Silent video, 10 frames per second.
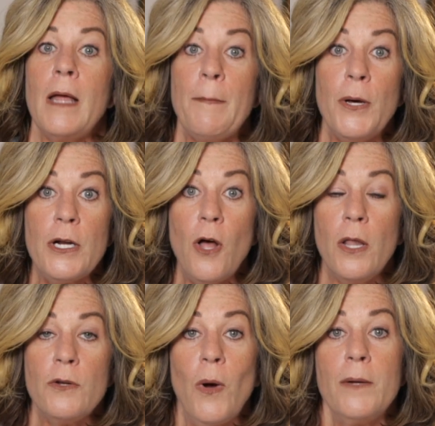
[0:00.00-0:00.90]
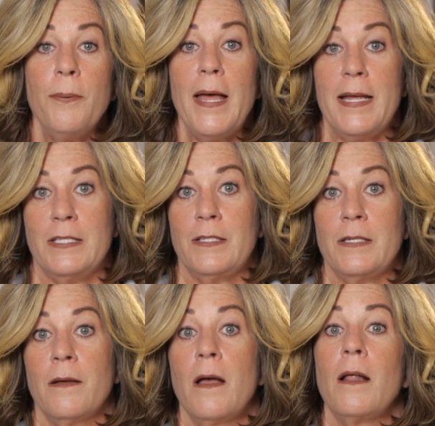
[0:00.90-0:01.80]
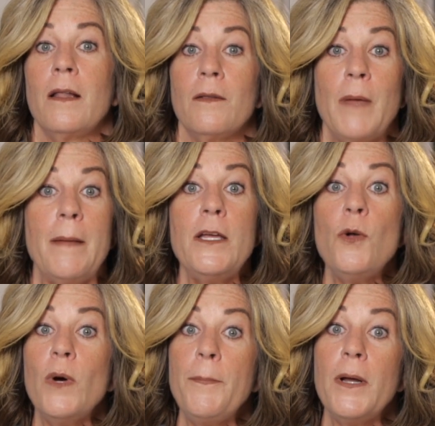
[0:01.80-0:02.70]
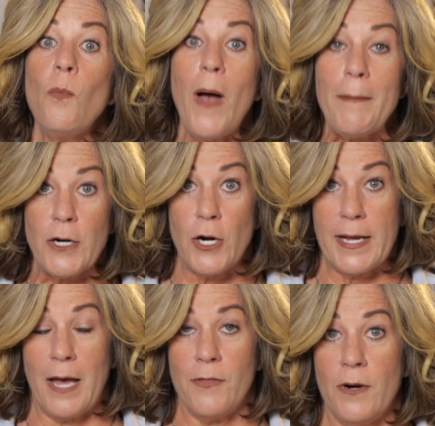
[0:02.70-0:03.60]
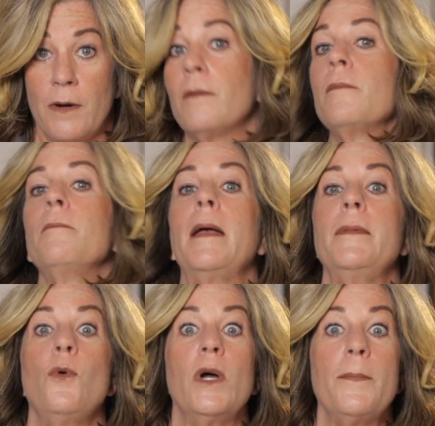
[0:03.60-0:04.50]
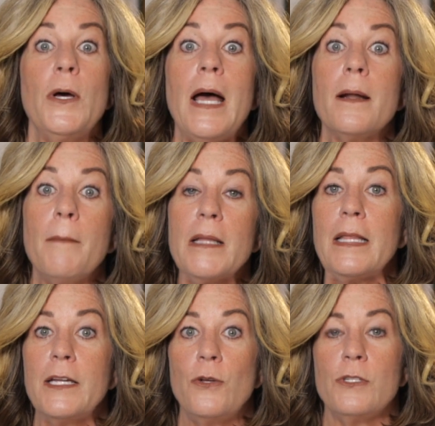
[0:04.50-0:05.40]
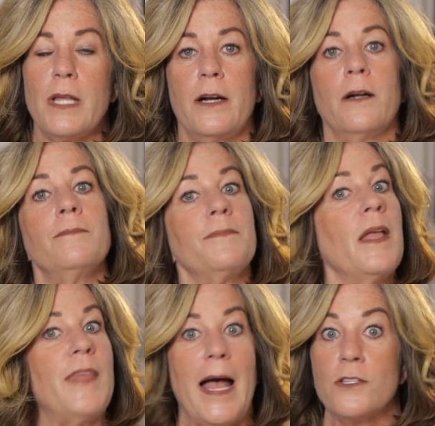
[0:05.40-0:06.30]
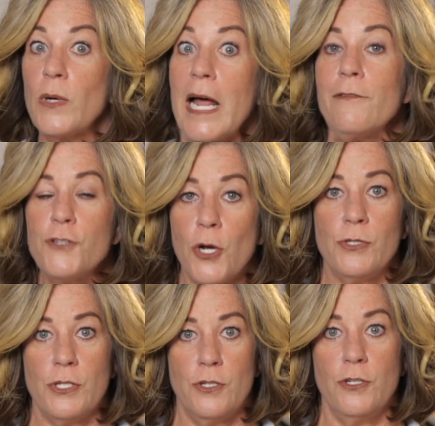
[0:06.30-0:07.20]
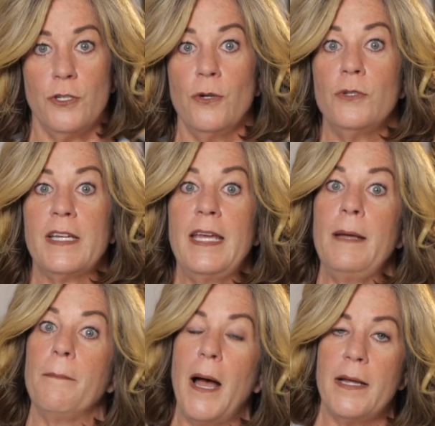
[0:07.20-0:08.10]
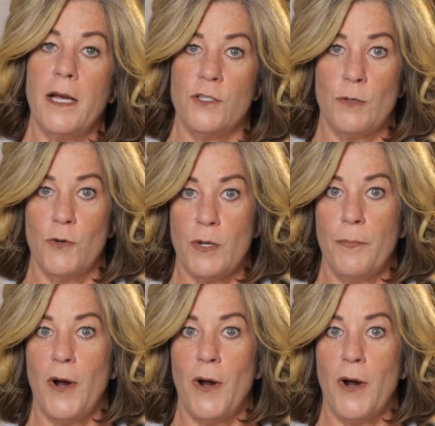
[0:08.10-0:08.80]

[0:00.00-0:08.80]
and put it all into one place. Maybe you want to put a webinar together. Maybe you want to put out a monthly newsletter. That's what I've chosen to do to keep my customers and